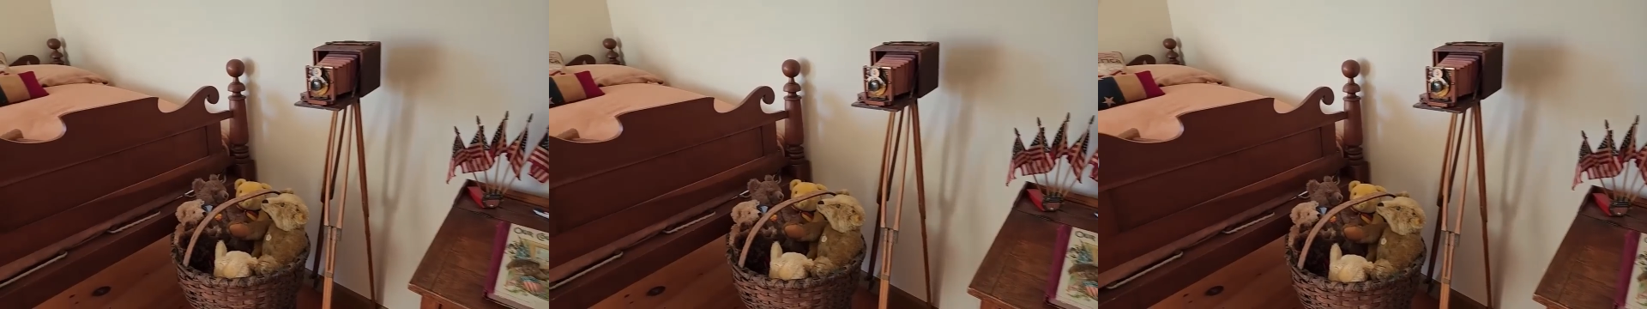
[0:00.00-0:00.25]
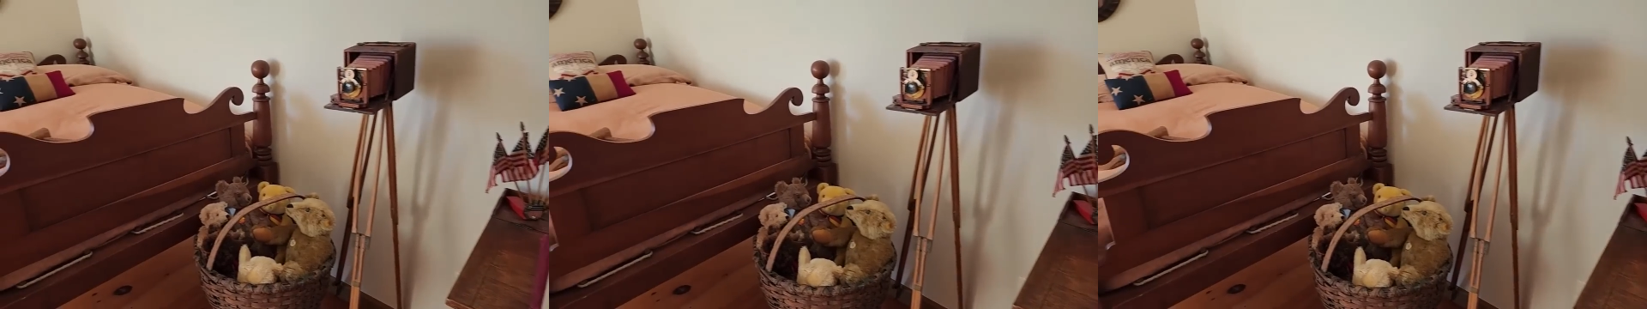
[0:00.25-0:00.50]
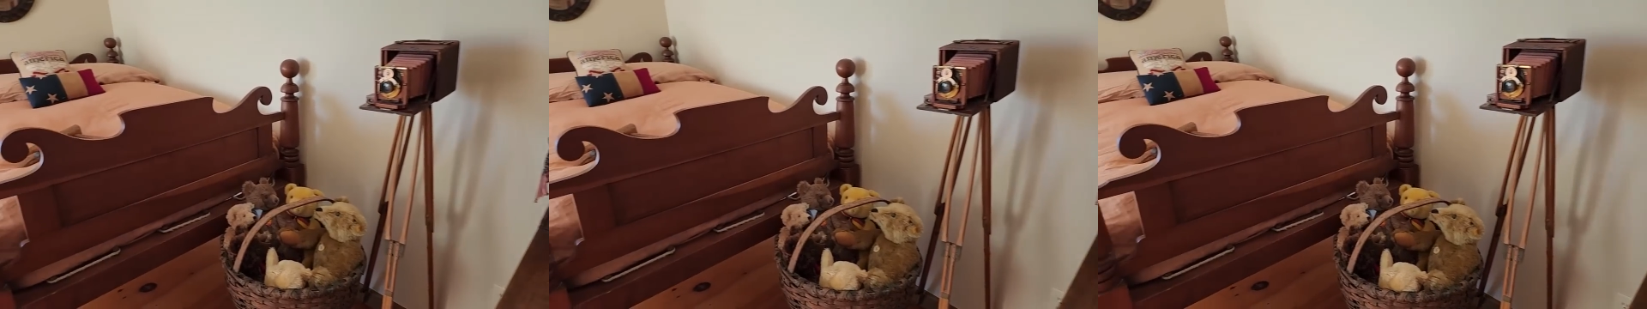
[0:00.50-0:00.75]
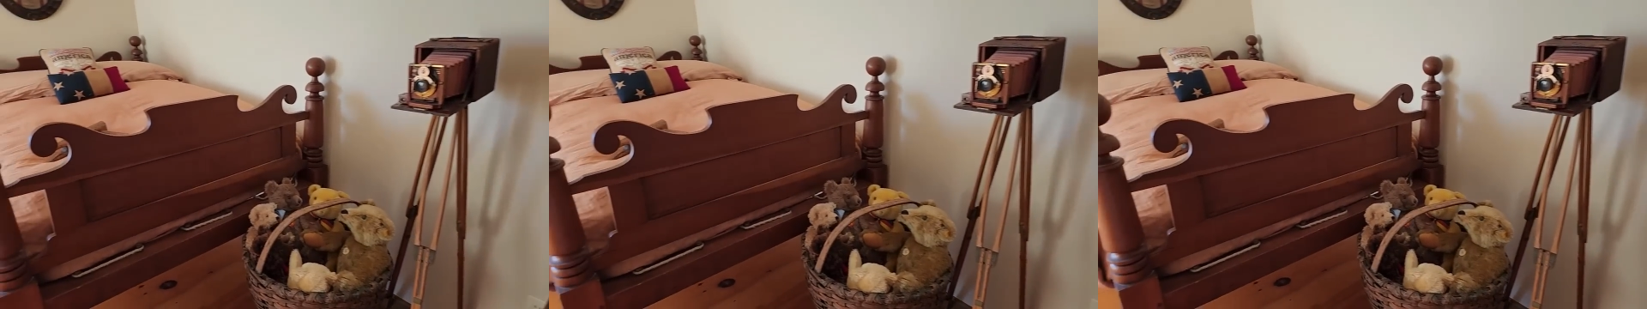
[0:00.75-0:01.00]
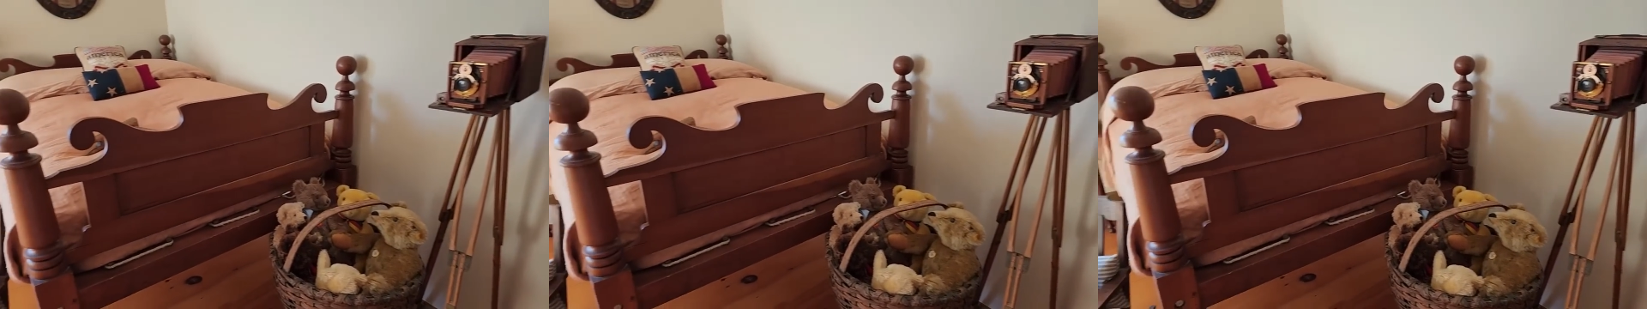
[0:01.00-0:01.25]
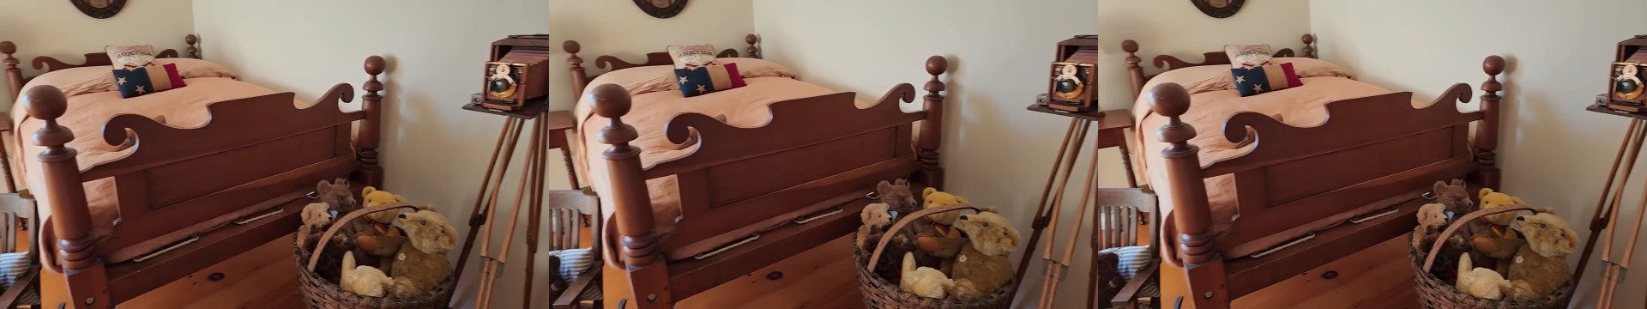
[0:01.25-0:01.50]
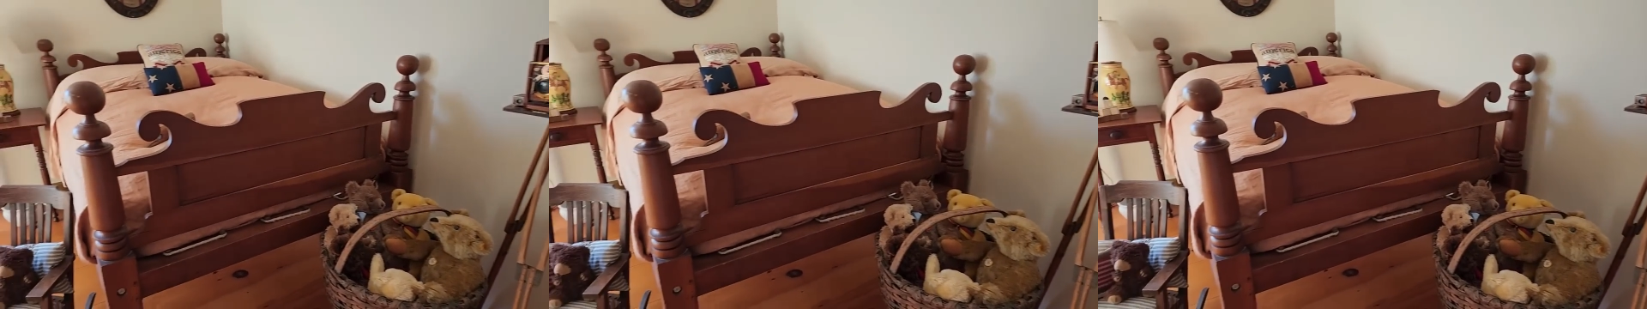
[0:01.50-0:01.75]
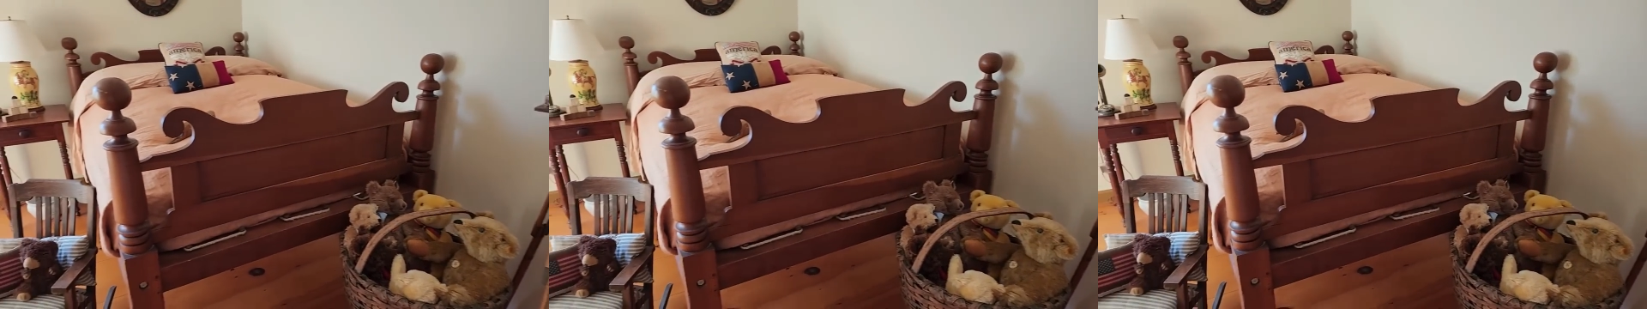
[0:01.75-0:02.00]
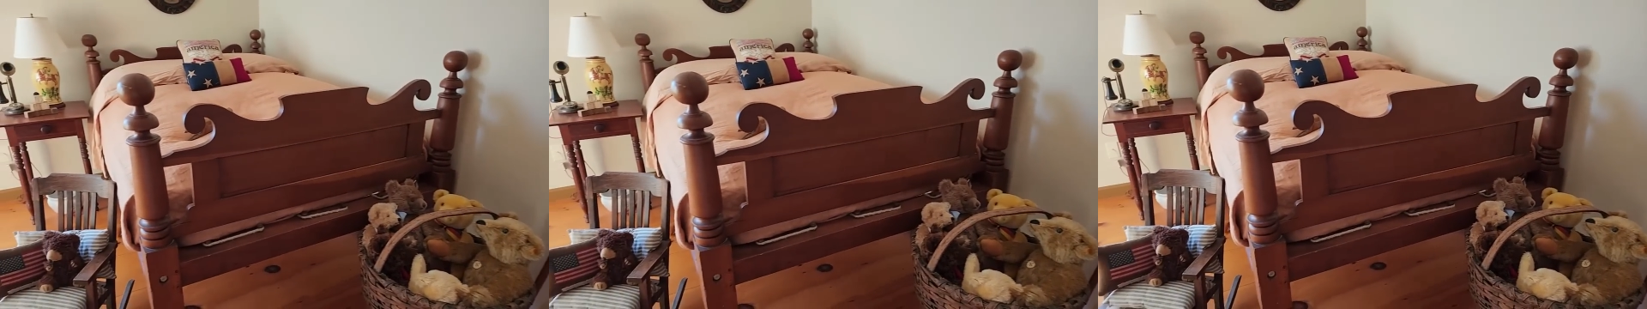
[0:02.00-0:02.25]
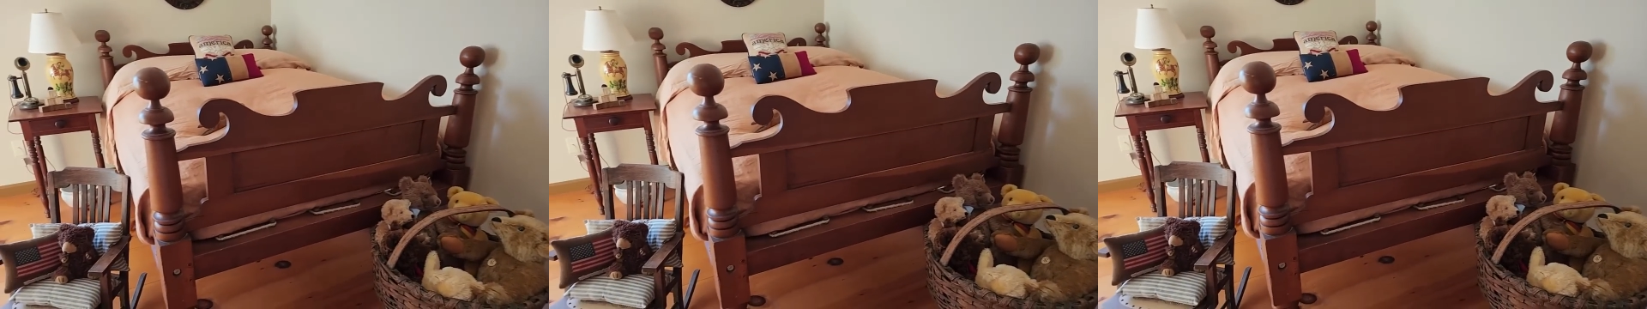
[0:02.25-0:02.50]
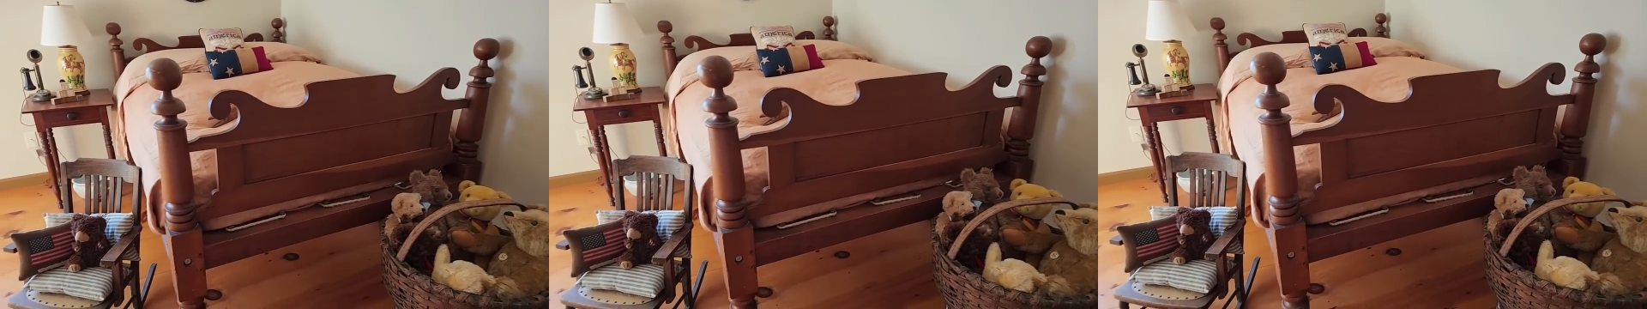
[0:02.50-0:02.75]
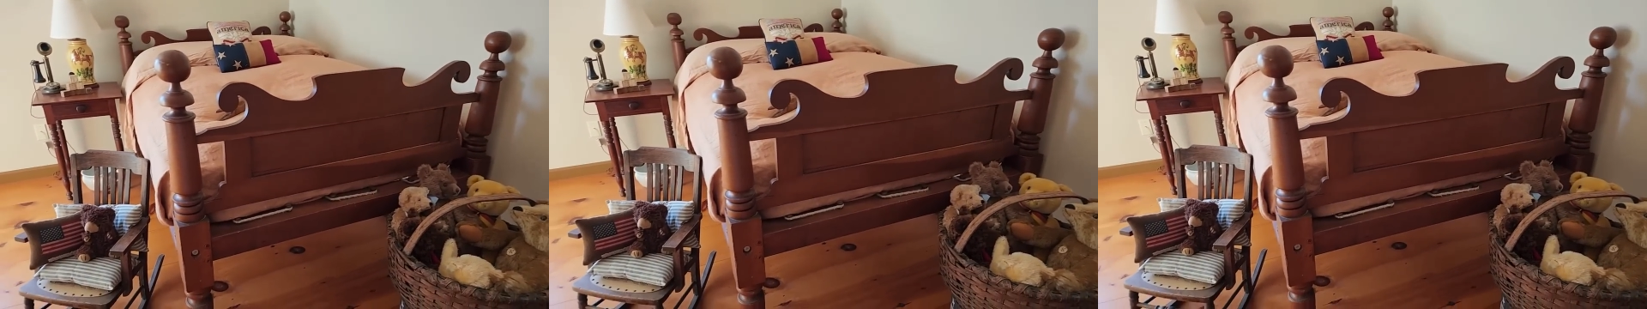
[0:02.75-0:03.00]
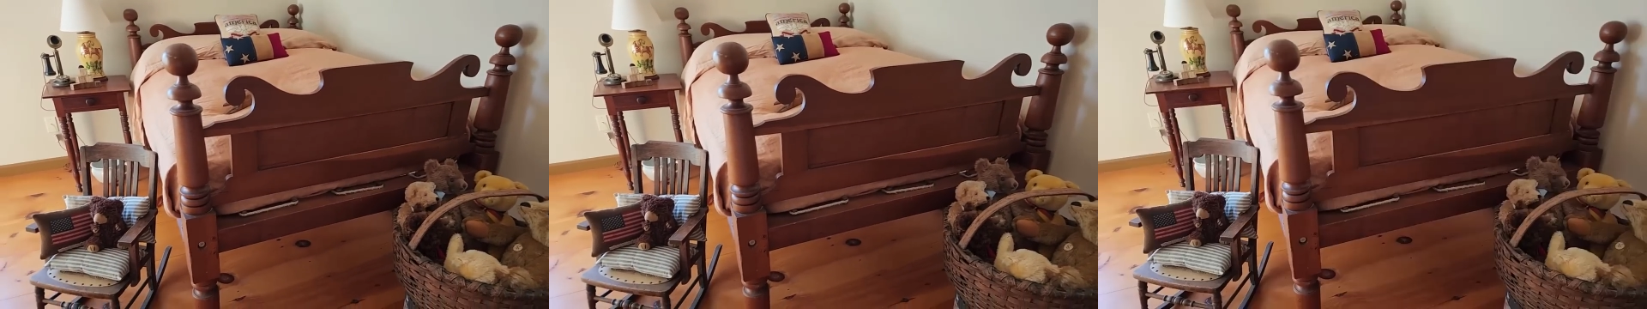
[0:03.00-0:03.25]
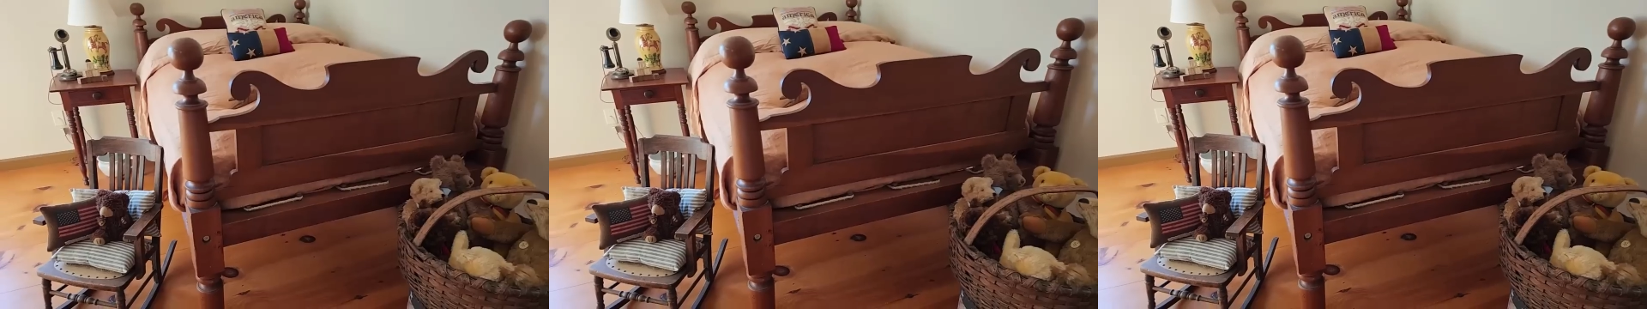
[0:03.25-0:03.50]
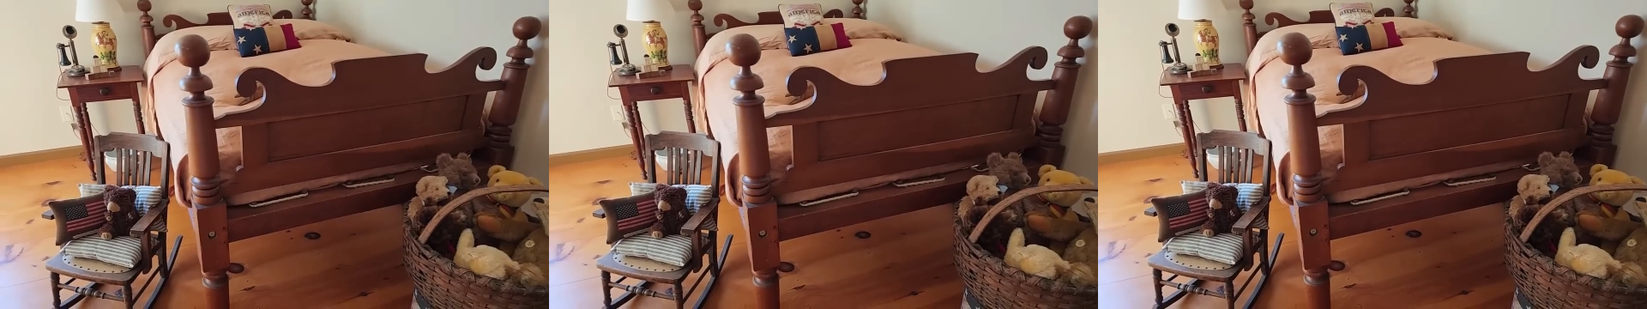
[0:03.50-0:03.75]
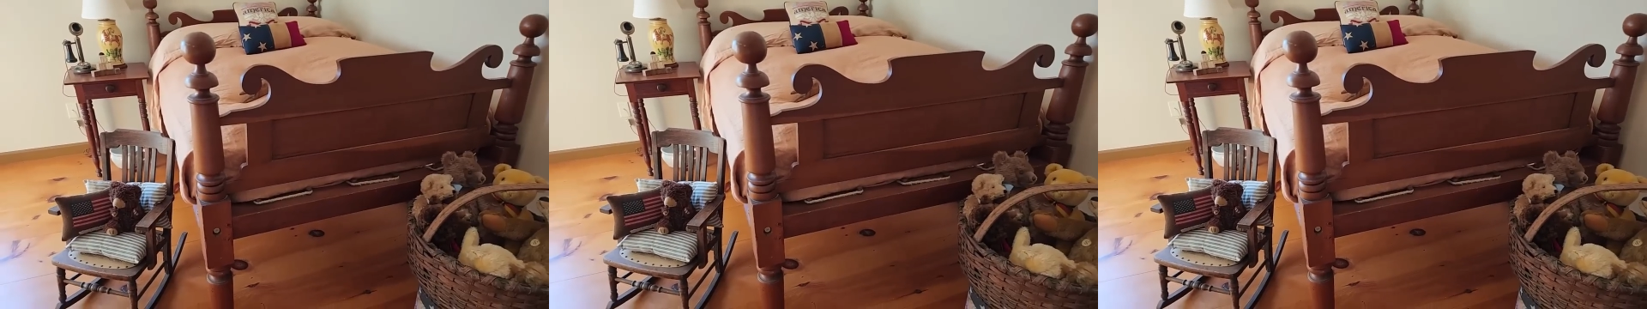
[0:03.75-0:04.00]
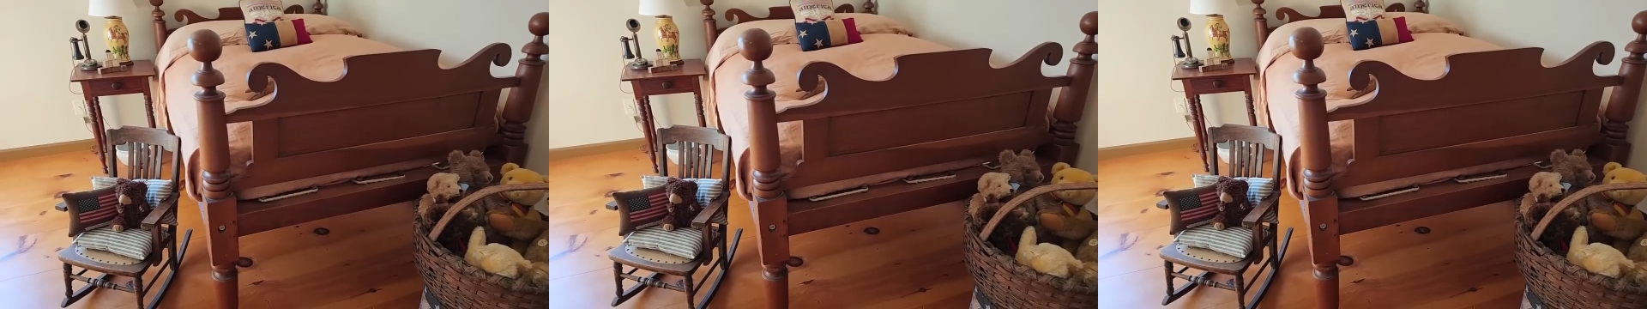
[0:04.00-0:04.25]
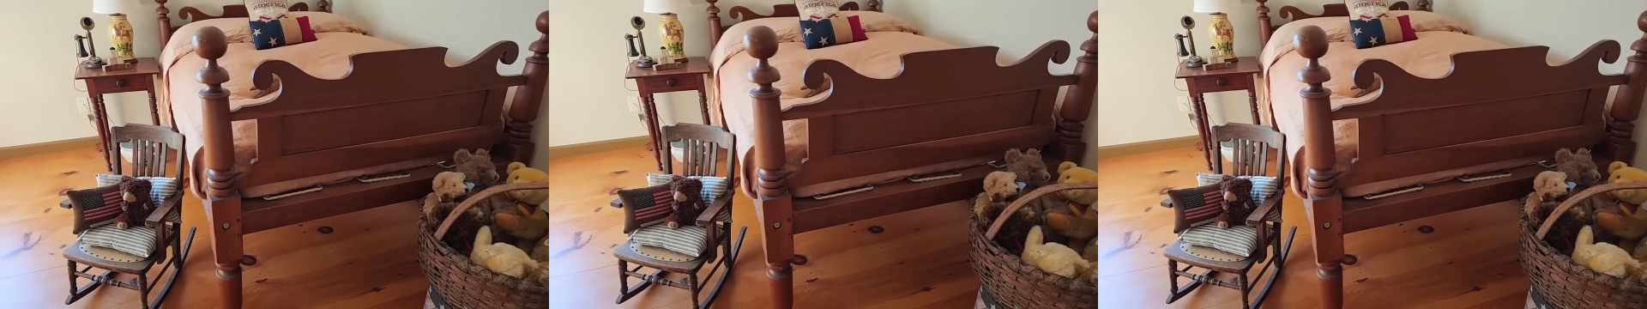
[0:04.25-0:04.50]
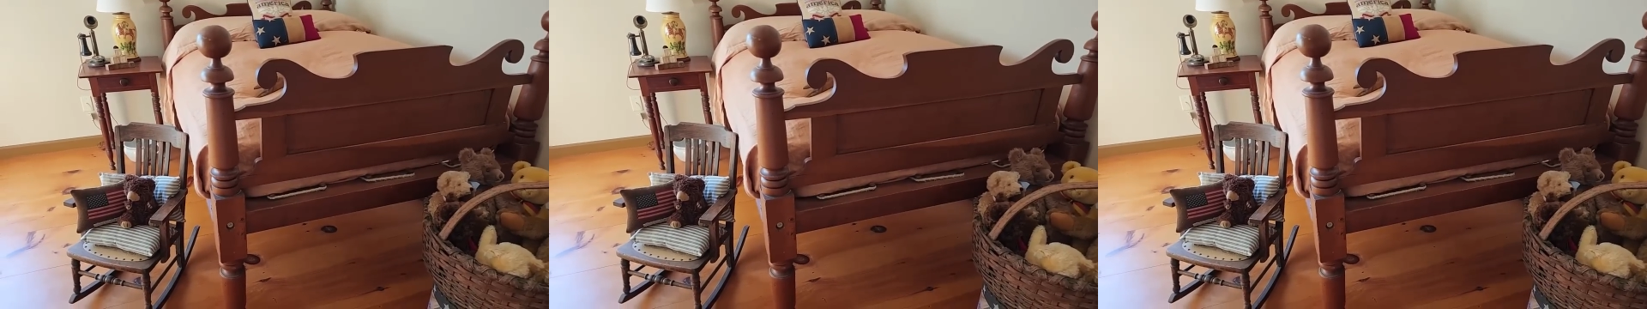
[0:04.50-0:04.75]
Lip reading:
No face is visible, so there are no lips to read.